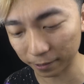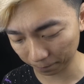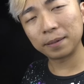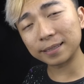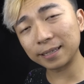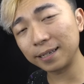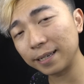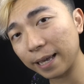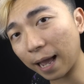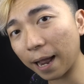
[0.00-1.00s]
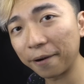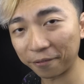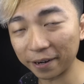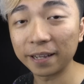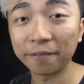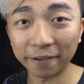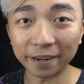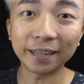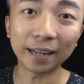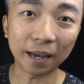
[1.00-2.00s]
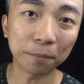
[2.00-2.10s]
Personally, I really like